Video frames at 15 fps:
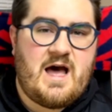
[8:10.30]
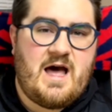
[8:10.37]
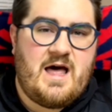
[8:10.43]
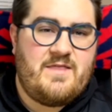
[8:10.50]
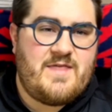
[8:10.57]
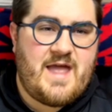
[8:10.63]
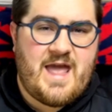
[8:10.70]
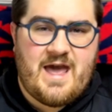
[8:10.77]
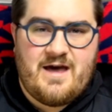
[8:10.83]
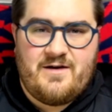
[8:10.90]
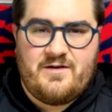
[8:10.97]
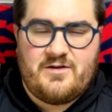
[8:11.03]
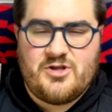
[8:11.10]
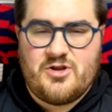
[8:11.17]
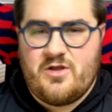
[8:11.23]

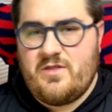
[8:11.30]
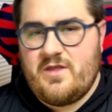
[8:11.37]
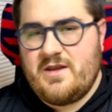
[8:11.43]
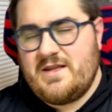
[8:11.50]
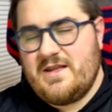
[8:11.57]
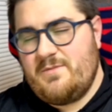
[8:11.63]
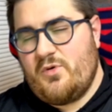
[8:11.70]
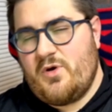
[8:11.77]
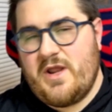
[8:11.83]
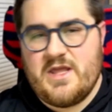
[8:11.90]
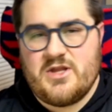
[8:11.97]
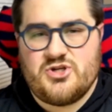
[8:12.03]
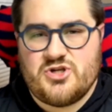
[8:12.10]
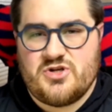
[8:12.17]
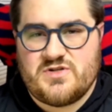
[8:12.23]
They did bring
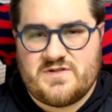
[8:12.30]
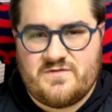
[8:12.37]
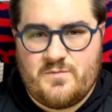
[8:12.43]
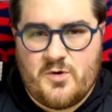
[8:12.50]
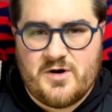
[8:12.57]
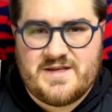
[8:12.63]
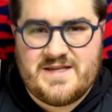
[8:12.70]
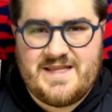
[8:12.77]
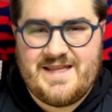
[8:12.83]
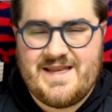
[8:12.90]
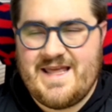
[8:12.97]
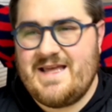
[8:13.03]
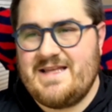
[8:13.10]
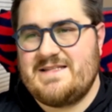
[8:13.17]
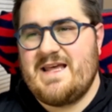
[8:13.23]
in Joseph
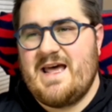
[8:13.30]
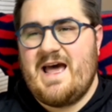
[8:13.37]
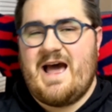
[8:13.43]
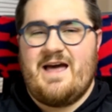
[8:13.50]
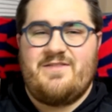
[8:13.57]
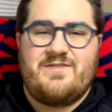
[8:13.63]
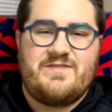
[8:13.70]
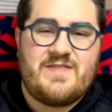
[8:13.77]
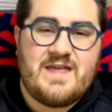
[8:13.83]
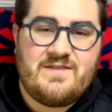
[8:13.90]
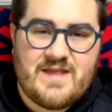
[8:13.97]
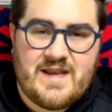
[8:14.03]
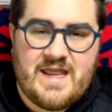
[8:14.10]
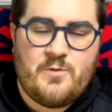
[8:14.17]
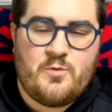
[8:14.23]
Martinez. I think
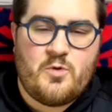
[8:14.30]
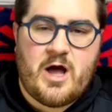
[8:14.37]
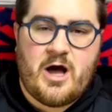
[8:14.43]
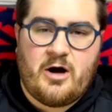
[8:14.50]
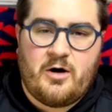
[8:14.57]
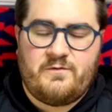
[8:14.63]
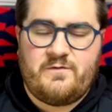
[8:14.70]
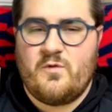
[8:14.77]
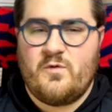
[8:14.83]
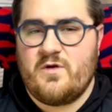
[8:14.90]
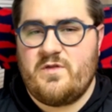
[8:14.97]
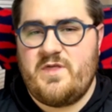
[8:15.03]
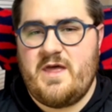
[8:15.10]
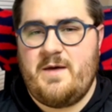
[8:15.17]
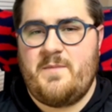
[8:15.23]
that he will help for
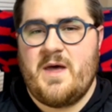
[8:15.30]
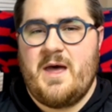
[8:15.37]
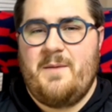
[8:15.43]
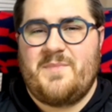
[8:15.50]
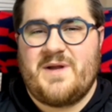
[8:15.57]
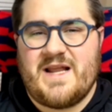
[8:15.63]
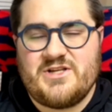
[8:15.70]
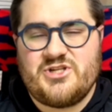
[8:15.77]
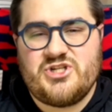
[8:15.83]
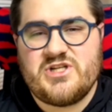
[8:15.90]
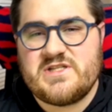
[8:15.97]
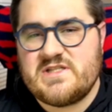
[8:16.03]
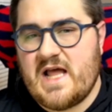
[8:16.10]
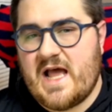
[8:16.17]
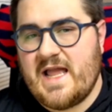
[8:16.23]
them, but I
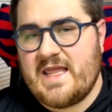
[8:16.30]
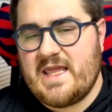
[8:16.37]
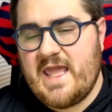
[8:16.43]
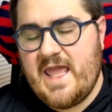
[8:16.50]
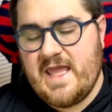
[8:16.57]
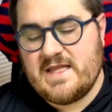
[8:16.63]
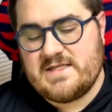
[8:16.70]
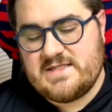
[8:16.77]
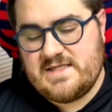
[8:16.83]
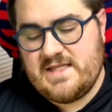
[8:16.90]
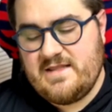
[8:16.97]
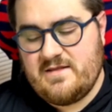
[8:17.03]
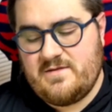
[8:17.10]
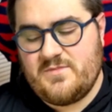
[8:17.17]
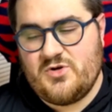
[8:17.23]
can't see
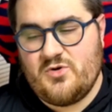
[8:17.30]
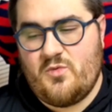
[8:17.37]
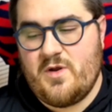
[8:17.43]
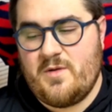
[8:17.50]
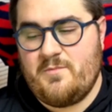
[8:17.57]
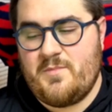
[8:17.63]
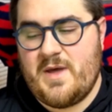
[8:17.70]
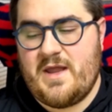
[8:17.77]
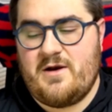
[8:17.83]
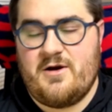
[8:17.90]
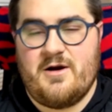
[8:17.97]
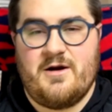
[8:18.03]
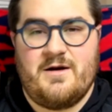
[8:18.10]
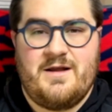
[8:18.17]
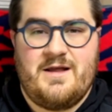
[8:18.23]
them doing
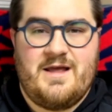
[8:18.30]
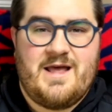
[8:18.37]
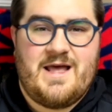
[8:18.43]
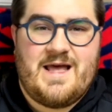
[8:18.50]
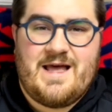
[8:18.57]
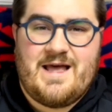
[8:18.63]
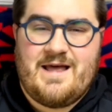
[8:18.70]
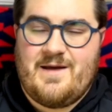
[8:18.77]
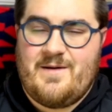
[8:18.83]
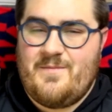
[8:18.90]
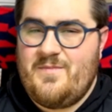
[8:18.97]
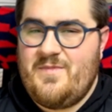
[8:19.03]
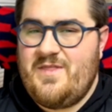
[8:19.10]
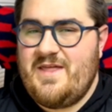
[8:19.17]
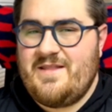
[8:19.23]
better
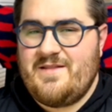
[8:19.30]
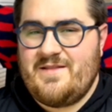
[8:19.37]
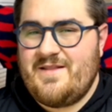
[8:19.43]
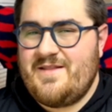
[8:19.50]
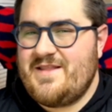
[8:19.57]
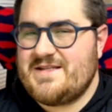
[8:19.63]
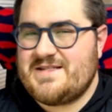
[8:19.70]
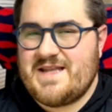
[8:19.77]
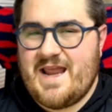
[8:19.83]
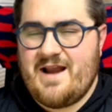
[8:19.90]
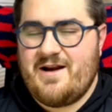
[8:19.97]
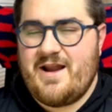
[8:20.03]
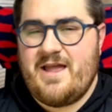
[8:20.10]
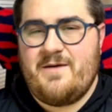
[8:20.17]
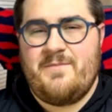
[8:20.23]
than this
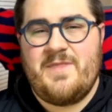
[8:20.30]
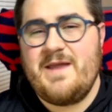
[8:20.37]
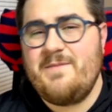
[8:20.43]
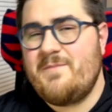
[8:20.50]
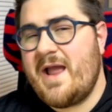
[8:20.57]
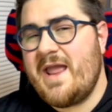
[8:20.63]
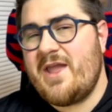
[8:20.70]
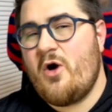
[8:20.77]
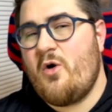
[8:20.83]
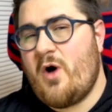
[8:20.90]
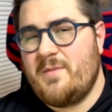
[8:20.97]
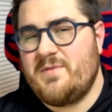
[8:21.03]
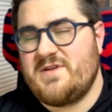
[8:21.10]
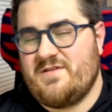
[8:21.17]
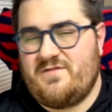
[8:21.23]
area. They might go
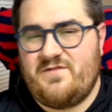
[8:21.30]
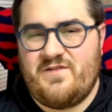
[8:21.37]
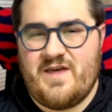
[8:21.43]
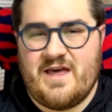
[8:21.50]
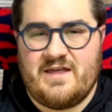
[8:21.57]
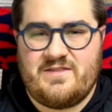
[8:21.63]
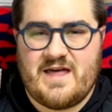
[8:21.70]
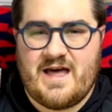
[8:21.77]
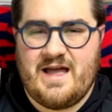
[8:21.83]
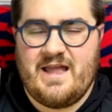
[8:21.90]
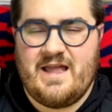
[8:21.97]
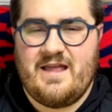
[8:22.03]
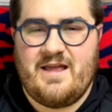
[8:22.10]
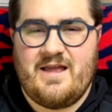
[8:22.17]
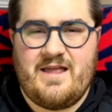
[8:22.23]
up to
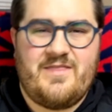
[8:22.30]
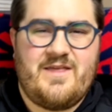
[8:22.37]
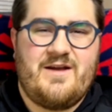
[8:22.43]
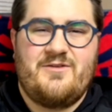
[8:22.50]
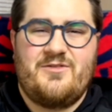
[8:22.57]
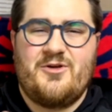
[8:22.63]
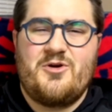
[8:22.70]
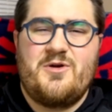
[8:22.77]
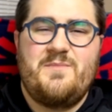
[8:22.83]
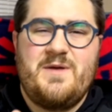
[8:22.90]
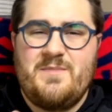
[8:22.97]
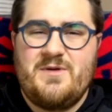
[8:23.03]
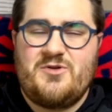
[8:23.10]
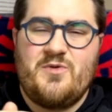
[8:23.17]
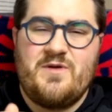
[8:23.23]
5th. They're going to be
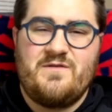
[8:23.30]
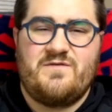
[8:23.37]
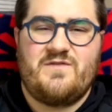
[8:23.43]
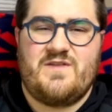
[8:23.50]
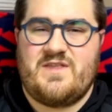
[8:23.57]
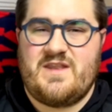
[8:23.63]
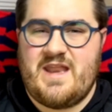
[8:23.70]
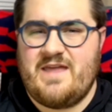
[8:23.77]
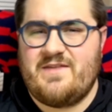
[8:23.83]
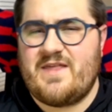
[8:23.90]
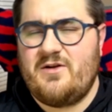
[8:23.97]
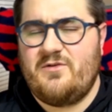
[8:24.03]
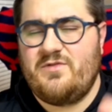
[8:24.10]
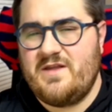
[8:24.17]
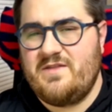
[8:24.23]
between 5th and 8th. I
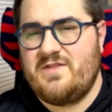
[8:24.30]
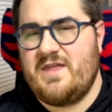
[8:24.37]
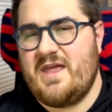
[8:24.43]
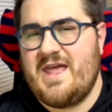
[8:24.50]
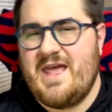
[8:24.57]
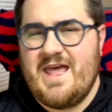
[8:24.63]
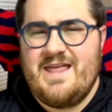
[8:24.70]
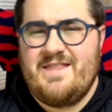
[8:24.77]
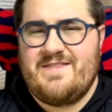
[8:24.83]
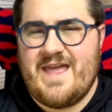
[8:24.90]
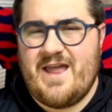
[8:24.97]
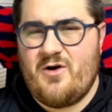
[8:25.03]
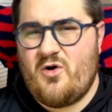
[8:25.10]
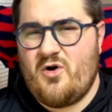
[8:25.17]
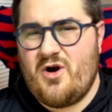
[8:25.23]
don't think that they
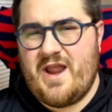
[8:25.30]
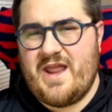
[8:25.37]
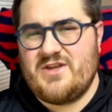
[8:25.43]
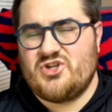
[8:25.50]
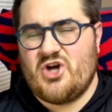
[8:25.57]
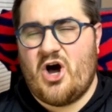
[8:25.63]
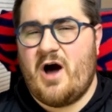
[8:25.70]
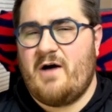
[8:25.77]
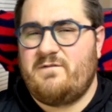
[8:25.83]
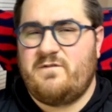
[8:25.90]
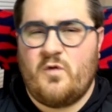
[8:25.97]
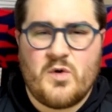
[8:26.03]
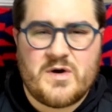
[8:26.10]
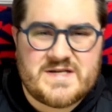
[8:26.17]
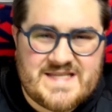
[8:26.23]
are a top
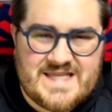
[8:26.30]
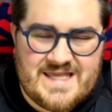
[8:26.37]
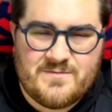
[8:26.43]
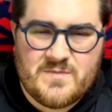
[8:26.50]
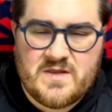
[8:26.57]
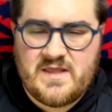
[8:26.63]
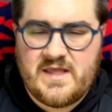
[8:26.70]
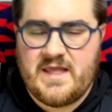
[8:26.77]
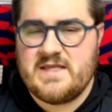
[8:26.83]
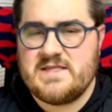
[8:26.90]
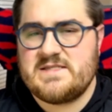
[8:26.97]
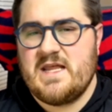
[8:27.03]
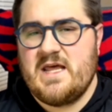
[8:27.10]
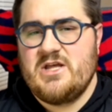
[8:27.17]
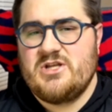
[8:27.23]
4 team in the East,
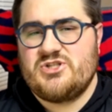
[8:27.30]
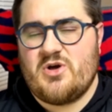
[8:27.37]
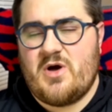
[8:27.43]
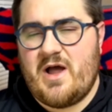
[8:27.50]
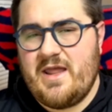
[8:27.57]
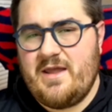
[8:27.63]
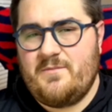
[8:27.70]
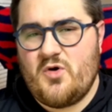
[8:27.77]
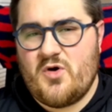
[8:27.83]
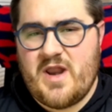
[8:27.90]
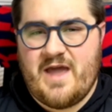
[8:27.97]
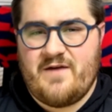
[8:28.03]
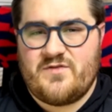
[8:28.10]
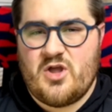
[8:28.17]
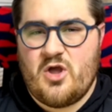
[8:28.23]
so I am going to
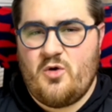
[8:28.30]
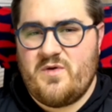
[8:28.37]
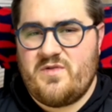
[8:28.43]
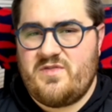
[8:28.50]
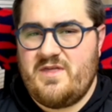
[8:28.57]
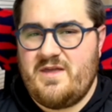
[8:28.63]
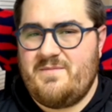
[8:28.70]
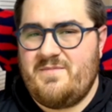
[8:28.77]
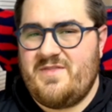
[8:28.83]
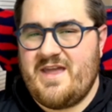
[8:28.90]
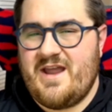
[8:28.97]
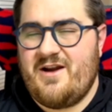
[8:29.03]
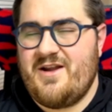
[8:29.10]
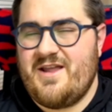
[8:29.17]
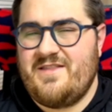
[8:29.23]
have to go with them
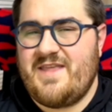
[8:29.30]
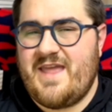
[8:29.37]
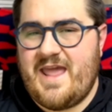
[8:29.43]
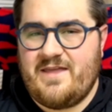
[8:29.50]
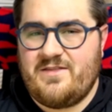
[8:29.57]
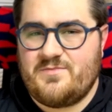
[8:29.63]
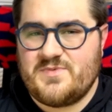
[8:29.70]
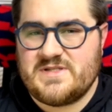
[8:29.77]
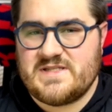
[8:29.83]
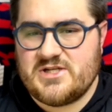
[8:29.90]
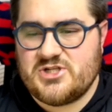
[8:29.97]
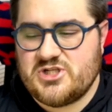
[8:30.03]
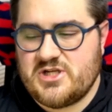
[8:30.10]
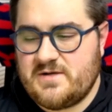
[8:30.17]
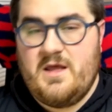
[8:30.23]
there in the 8th
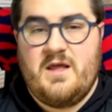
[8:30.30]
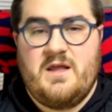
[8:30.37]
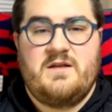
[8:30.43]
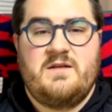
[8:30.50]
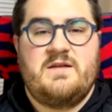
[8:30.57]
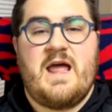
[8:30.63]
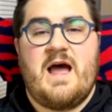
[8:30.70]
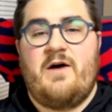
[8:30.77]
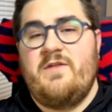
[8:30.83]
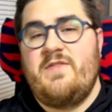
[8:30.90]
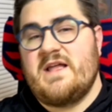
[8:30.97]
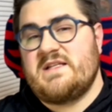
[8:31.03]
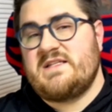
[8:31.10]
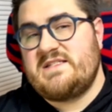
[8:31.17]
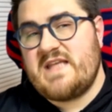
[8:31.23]
position. Now, in
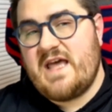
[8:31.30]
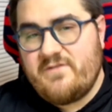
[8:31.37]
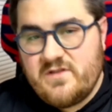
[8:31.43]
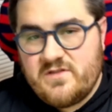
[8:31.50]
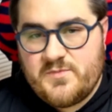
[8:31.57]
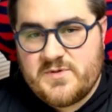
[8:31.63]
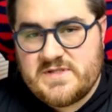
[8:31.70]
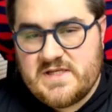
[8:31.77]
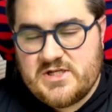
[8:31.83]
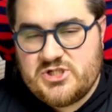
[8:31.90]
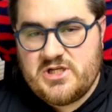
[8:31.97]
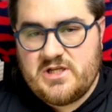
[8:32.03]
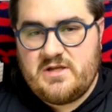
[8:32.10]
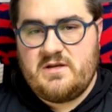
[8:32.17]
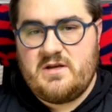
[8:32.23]
that 7th
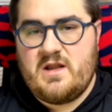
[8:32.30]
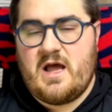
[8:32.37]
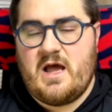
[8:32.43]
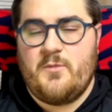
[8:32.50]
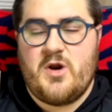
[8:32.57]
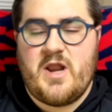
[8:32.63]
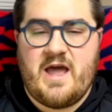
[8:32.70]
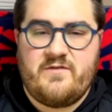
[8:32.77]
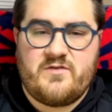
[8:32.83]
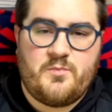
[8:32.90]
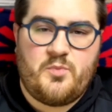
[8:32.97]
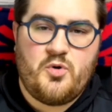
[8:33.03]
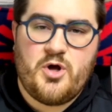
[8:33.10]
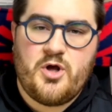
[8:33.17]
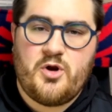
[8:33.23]
position, I'm going to have to
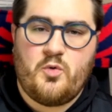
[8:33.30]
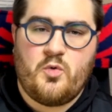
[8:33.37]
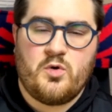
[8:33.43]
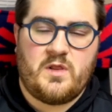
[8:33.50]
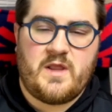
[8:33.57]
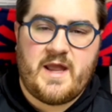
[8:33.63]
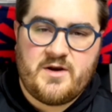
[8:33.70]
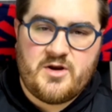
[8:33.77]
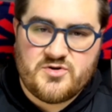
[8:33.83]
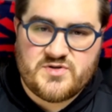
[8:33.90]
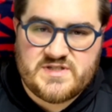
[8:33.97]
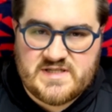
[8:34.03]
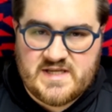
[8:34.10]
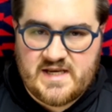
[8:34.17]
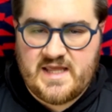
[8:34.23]
put Orlando
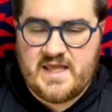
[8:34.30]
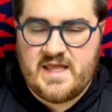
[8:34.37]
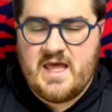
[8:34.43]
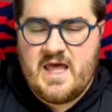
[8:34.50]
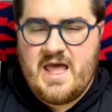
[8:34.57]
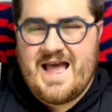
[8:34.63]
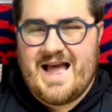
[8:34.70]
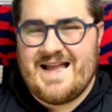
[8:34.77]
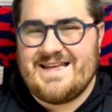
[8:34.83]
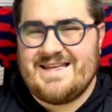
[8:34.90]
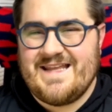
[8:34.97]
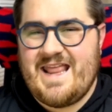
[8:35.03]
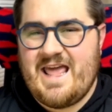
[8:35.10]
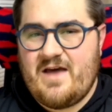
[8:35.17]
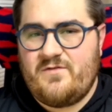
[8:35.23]
City. I
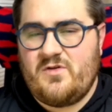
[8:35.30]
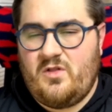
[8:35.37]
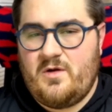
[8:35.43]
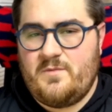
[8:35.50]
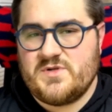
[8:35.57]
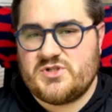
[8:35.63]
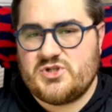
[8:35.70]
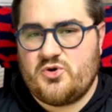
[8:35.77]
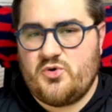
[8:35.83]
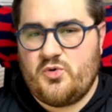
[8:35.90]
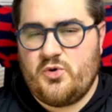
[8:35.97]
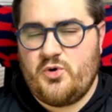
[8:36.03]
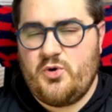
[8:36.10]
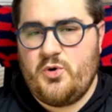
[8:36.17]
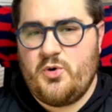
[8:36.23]
did have Columbus
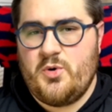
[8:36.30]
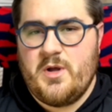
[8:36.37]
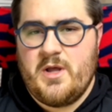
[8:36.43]
Crew.